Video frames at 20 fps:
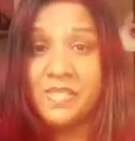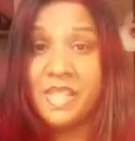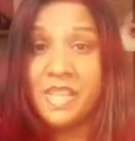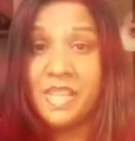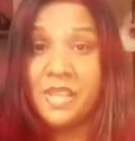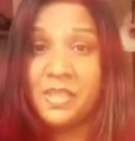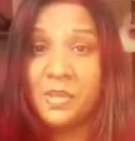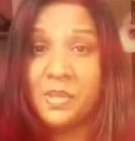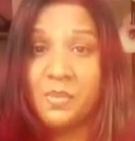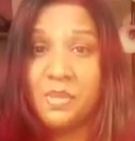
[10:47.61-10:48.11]
The
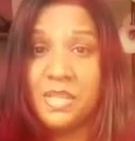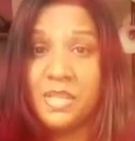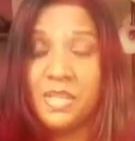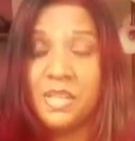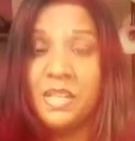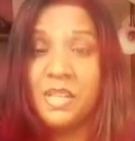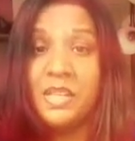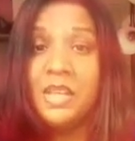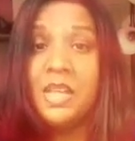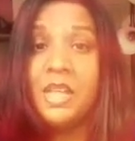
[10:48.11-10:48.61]
other
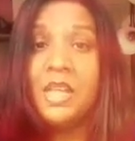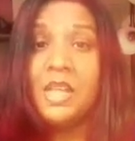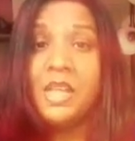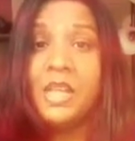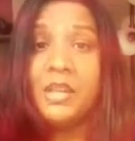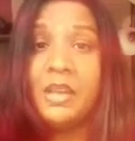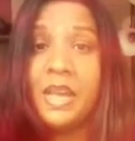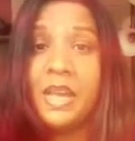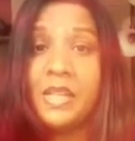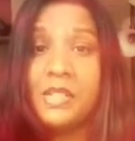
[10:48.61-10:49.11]
one,
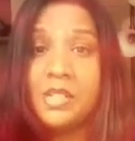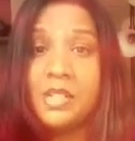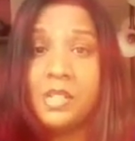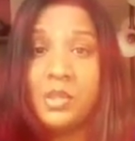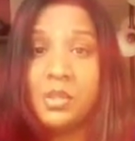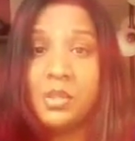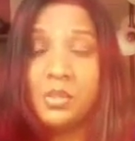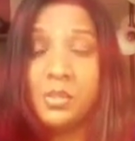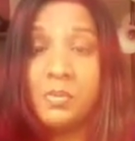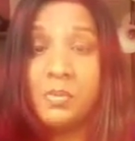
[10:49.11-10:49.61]
you know, had to
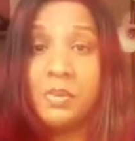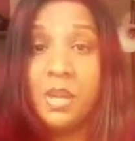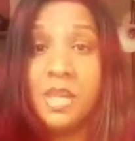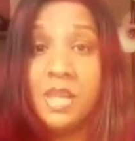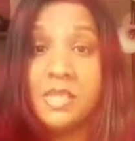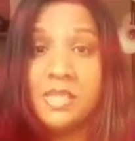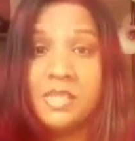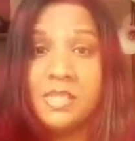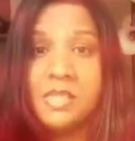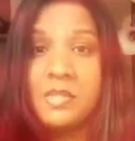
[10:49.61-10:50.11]
go through a
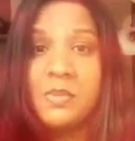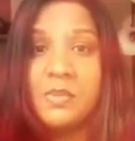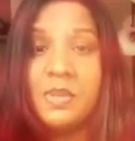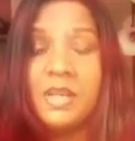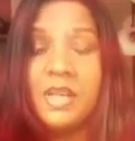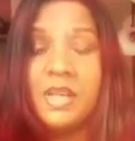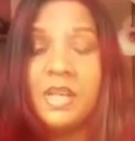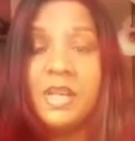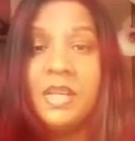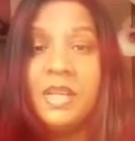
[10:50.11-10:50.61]
process
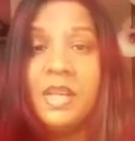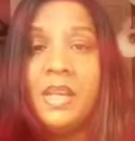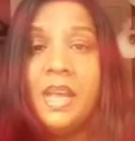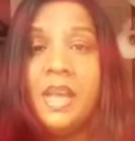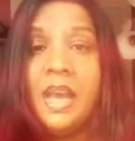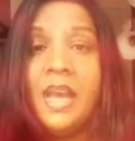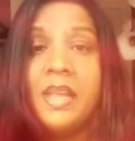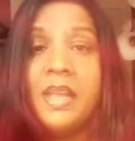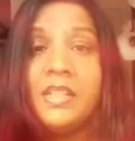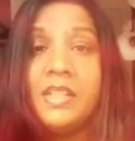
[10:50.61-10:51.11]
where
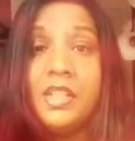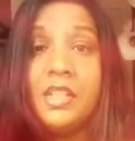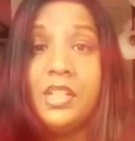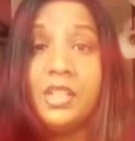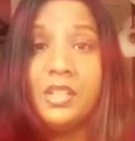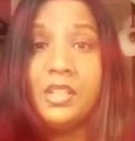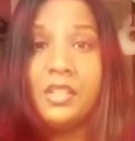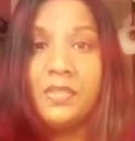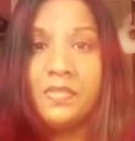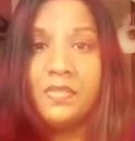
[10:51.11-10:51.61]
I had to
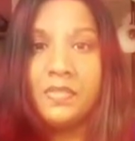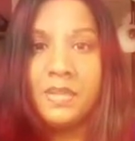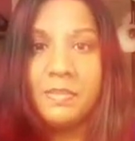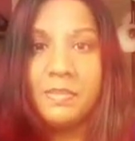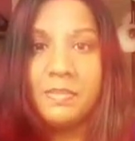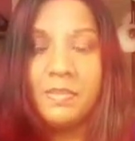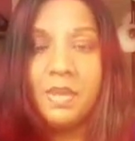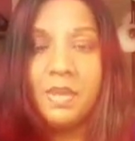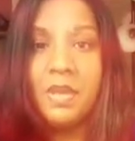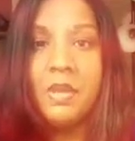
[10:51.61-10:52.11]
learn
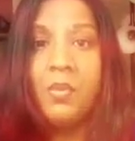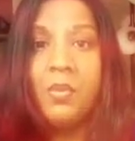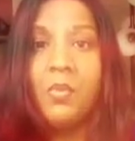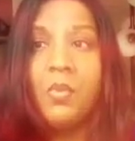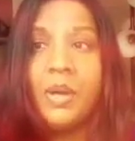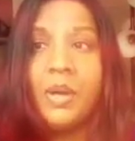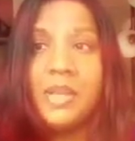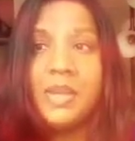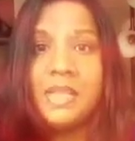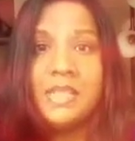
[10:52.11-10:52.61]
from
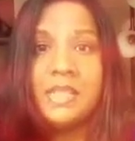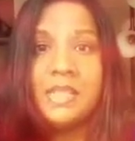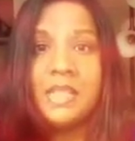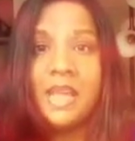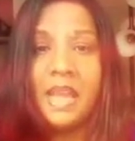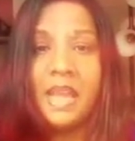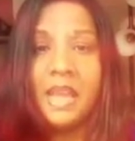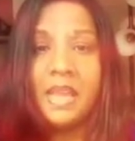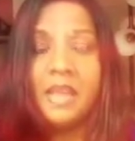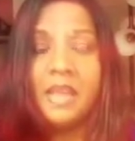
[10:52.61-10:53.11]
what it's
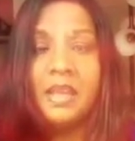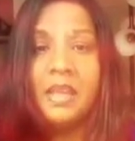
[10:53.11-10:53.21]
like